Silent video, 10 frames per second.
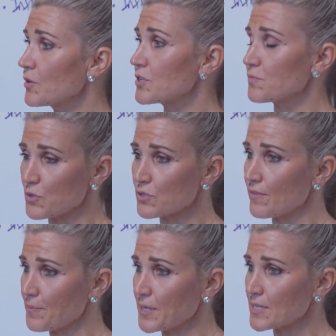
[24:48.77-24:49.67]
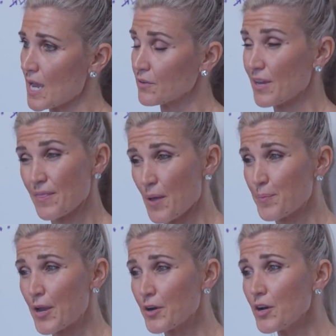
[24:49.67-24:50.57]
because most of them can tolerate that
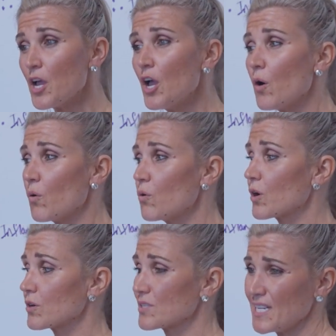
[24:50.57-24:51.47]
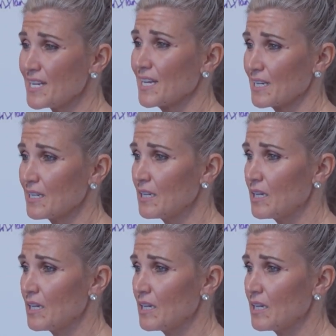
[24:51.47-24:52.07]
better, or seated.